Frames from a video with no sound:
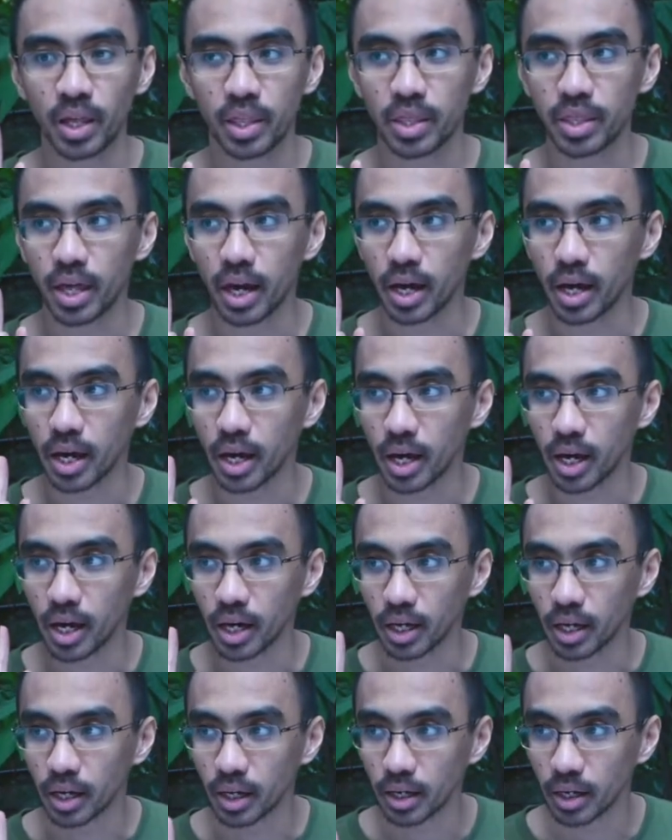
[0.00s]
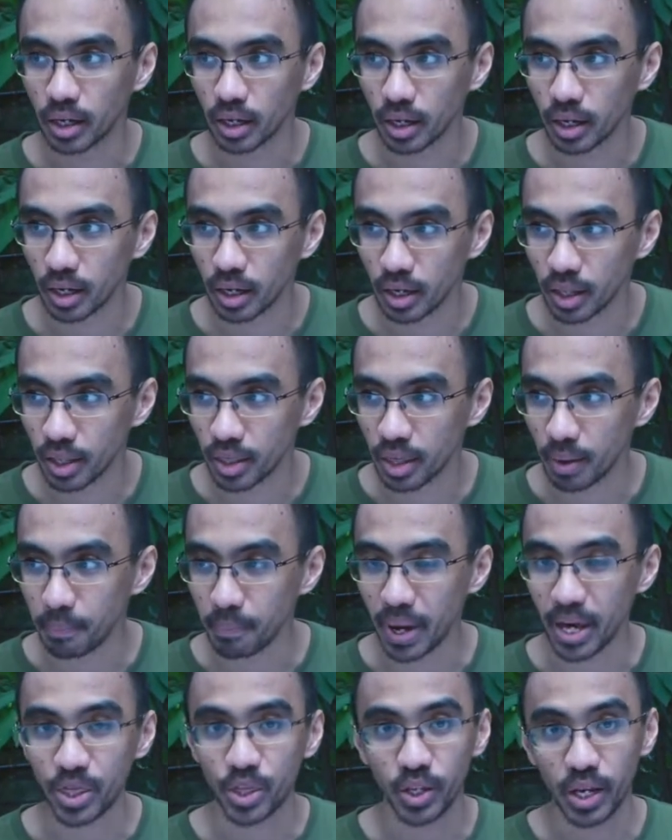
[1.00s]
the the
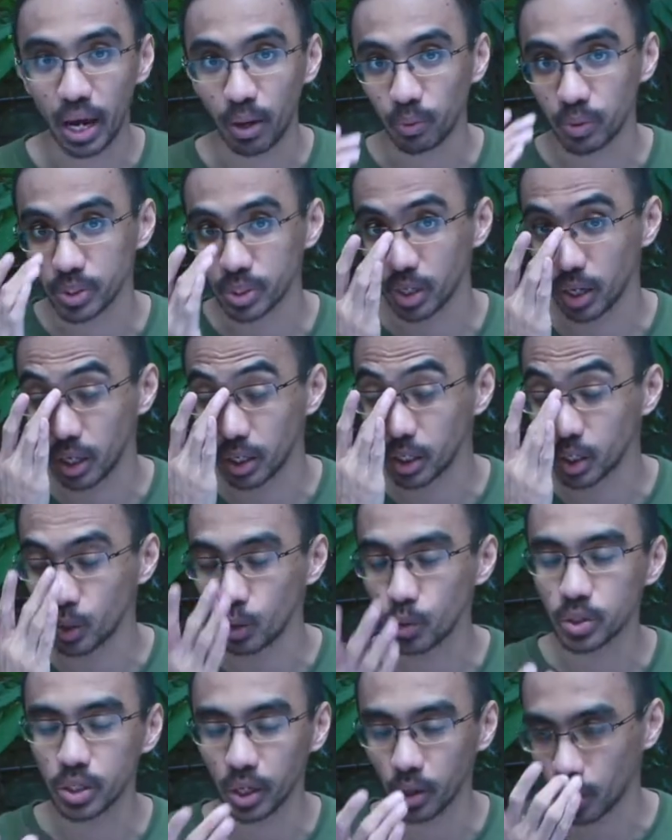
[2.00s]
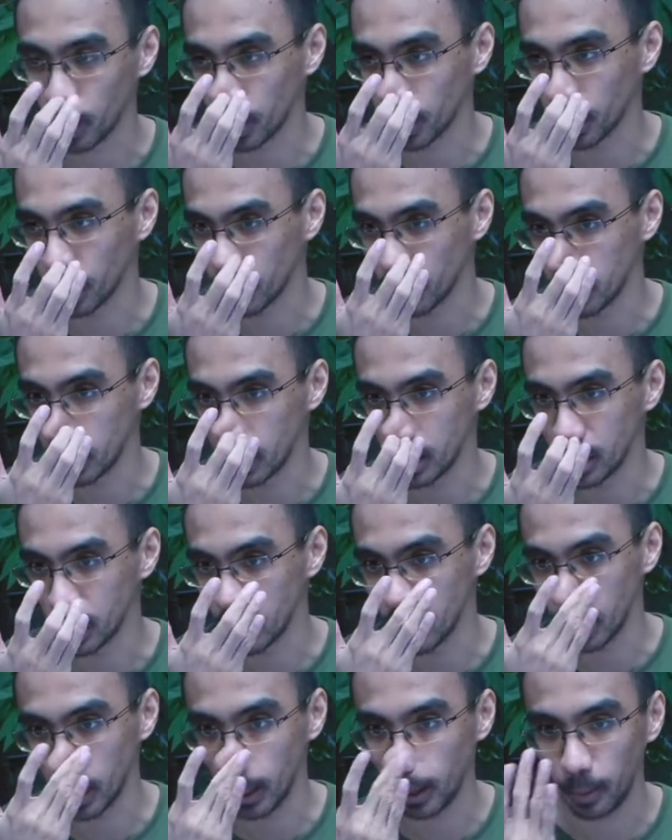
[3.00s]
method I was using or
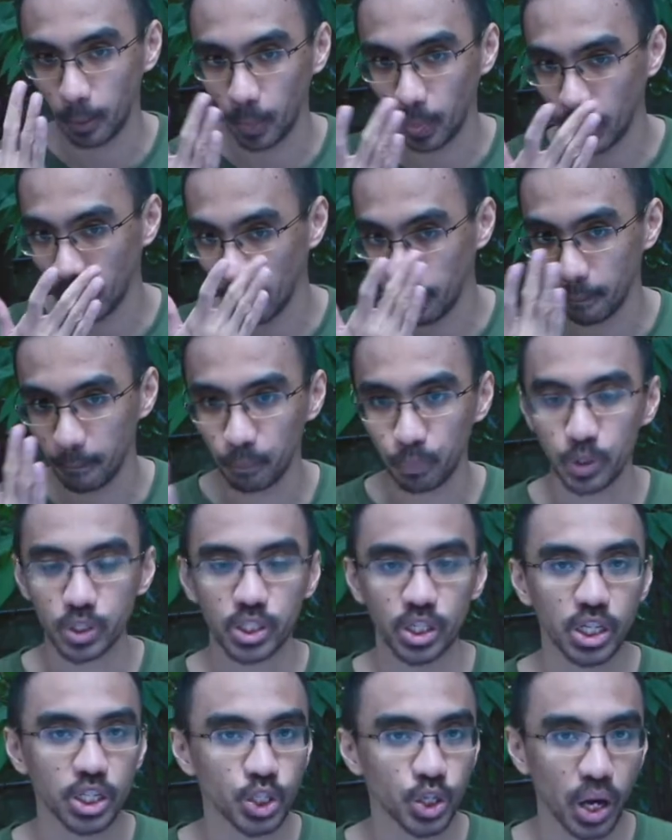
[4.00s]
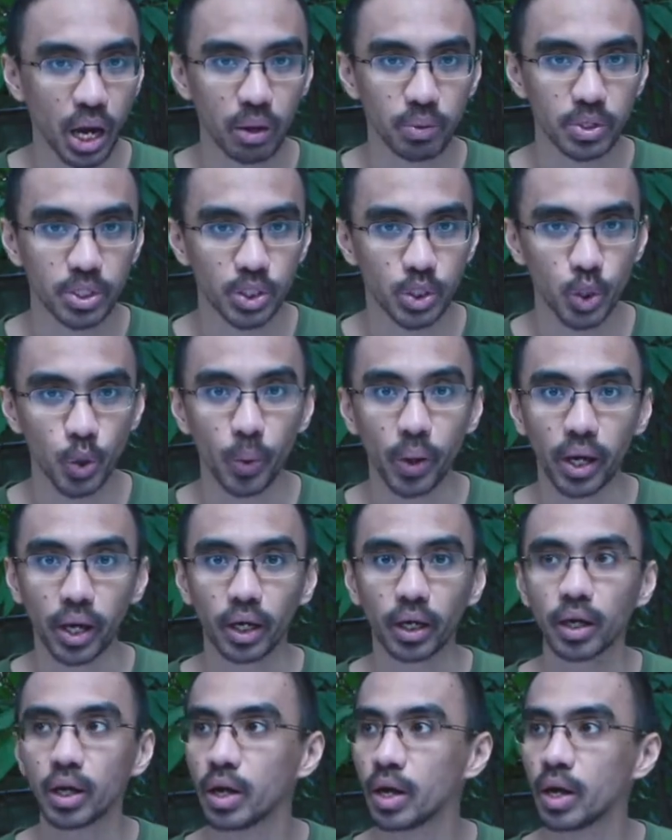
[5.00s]
the procedure I was doing
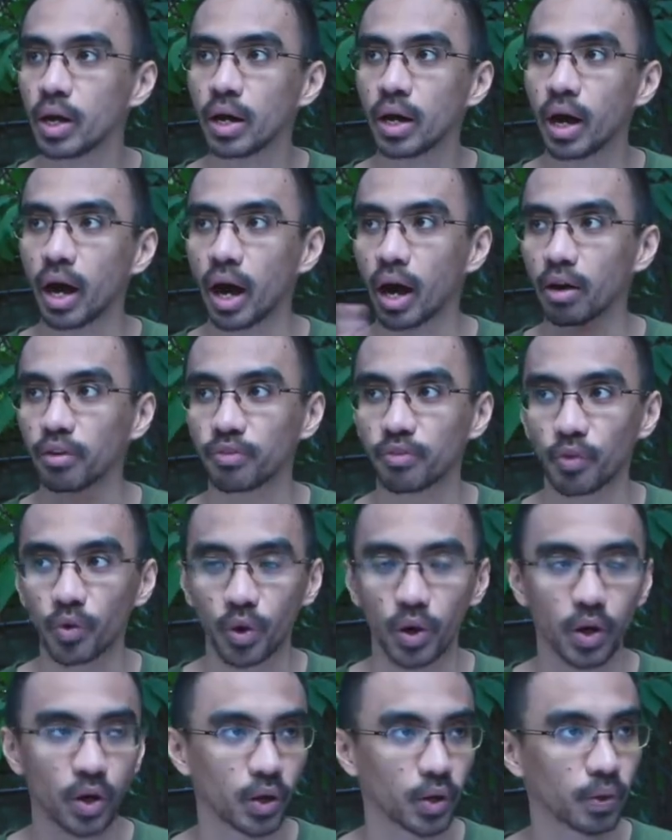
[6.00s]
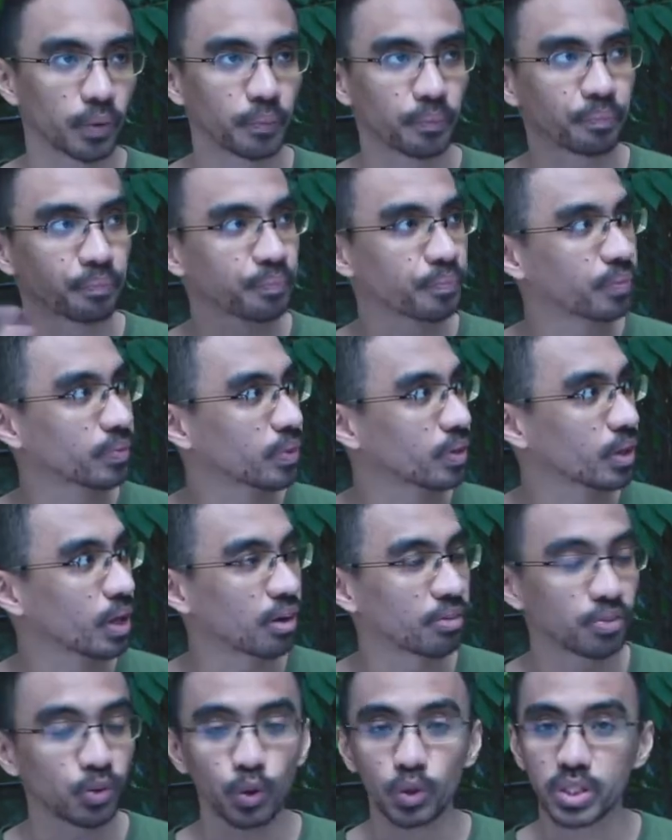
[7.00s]
for a
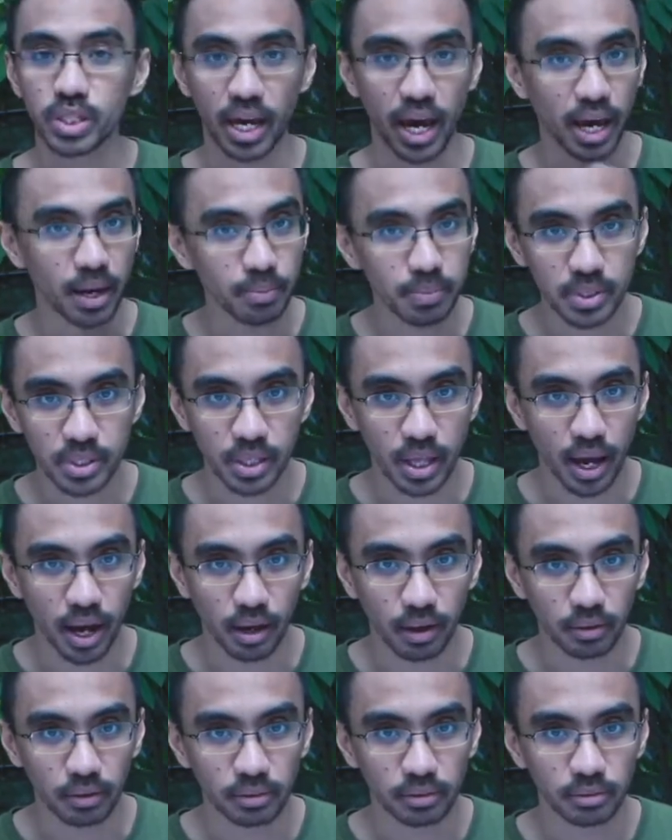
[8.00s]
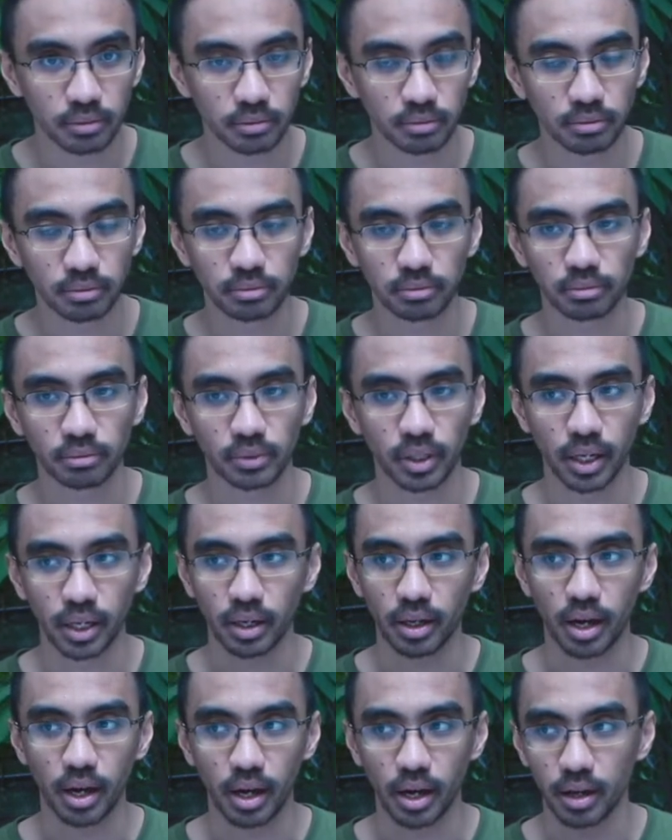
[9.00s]
few times now, like
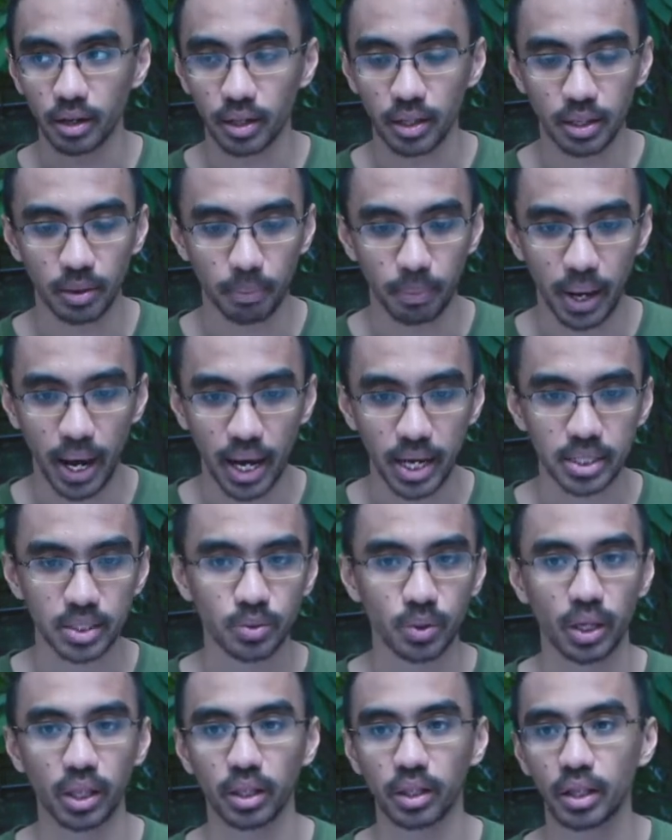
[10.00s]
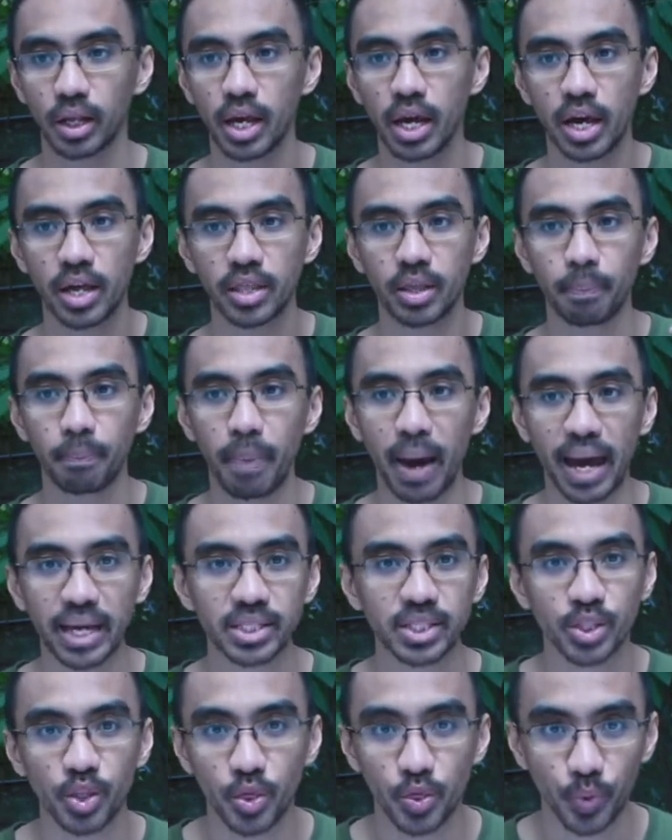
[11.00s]
in the past, and the
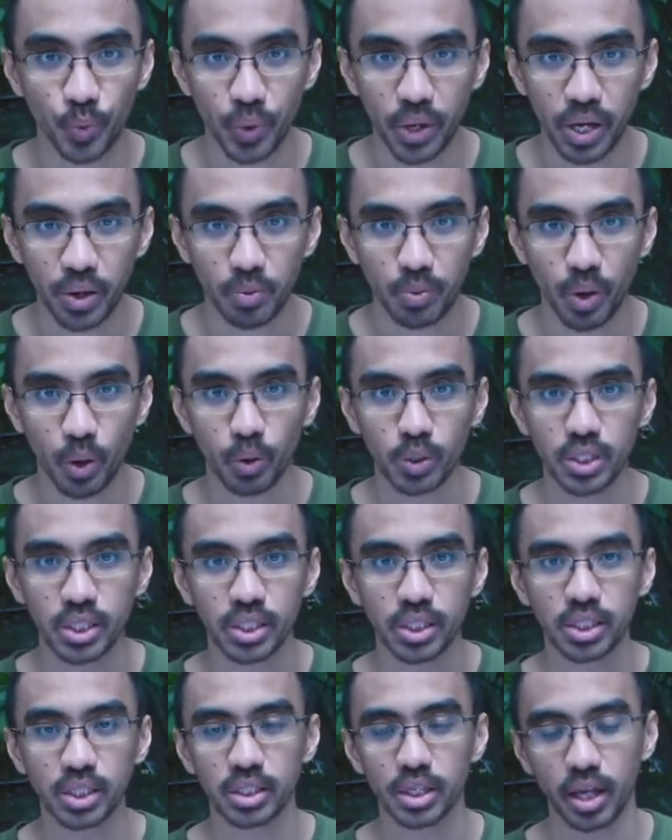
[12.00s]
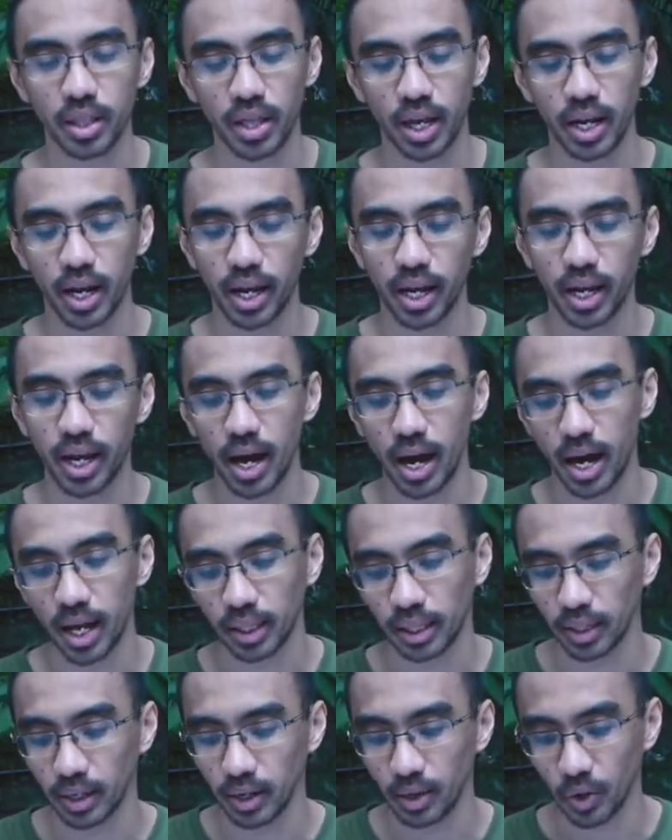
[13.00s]
past three roasts that I got
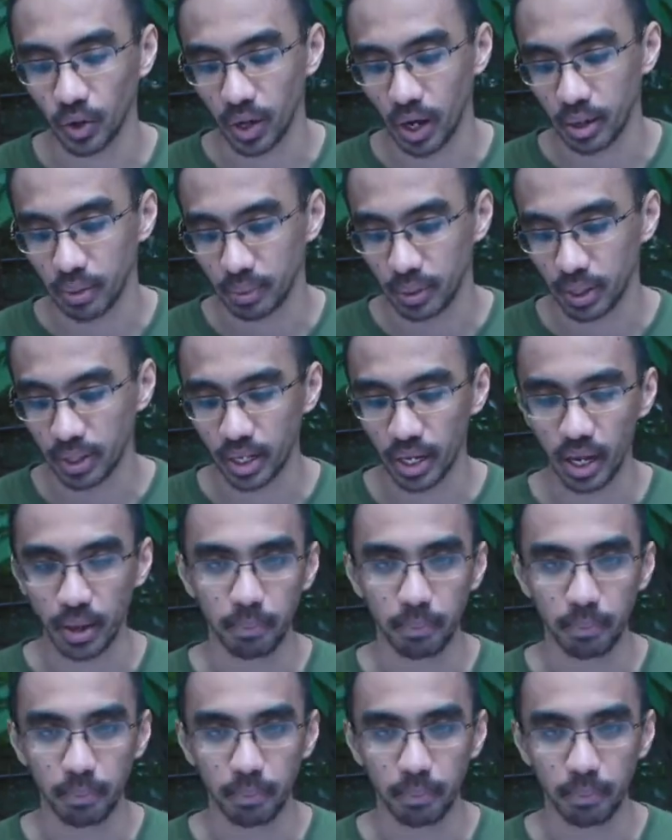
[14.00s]
or that I